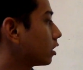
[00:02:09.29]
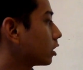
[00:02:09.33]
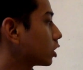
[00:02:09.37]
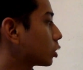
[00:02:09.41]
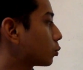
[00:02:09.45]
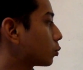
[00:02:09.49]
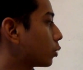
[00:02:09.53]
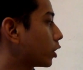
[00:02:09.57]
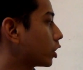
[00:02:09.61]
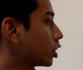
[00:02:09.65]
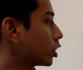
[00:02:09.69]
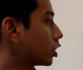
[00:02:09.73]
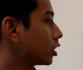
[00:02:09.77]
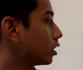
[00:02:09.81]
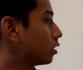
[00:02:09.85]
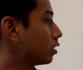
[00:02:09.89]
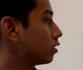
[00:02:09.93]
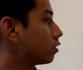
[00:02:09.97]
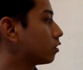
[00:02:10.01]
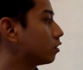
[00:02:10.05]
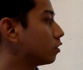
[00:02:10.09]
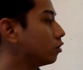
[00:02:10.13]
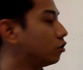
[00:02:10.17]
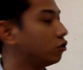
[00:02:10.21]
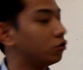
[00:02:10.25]

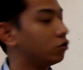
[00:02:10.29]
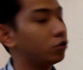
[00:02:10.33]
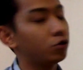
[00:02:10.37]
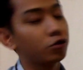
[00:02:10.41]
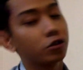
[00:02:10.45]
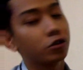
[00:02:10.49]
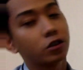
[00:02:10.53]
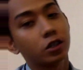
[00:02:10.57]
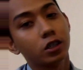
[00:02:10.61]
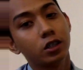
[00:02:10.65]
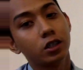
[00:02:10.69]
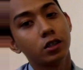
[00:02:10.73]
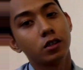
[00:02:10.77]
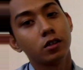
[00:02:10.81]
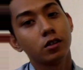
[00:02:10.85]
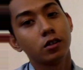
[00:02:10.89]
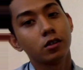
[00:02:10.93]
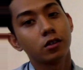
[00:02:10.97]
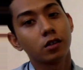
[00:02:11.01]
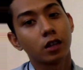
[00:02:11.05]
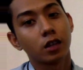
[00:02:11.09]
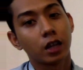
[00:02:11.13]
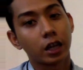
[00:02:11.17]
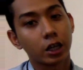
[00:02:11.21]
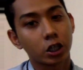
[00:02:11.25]
expressions used in the
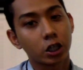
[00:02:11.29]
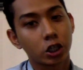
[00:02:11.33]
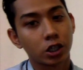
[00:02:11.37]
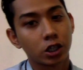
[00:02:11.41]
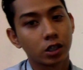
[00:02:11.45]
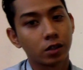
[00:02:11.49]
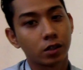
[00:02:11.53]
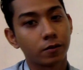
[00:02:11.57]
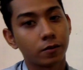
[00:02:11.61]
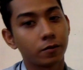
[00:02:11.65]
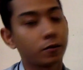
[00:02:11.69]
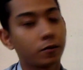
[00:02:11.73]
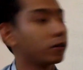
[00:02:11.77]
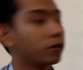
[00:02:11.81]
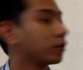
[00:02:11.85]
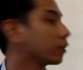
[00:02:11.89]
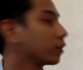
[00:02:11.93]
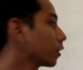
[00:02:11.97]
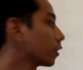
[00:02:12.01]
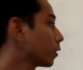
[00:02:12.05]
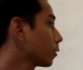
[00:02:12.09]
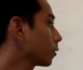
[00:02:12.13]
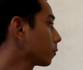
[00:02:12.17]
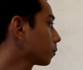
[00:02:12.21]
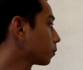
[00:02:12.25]
selection.
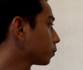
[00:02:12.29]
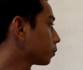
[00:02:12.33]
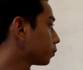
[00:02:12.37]
Okay?